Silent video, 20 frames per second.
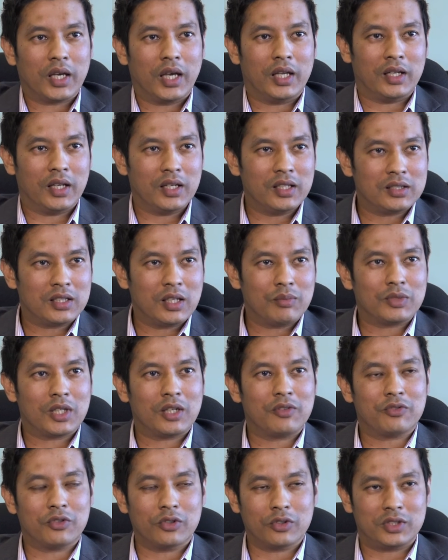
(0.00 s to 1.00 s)
and at the same
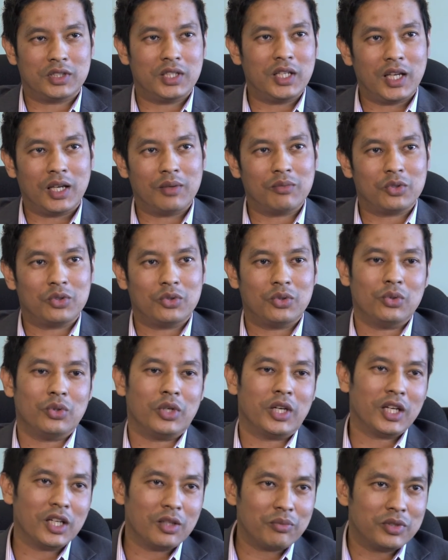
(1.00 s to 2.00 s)
time for TM to
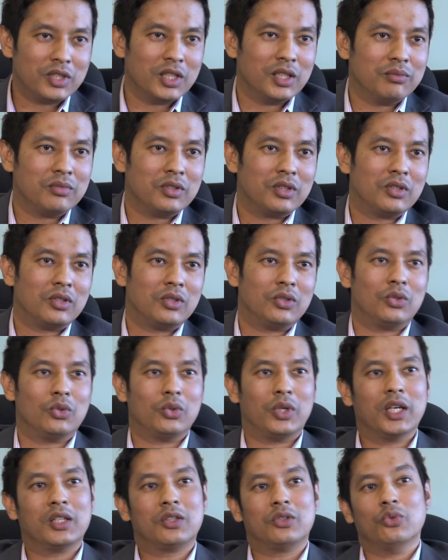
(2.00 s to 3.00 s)
help them to
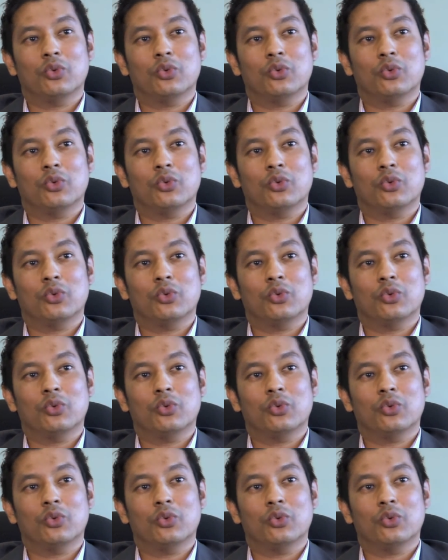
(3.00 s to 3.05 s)
get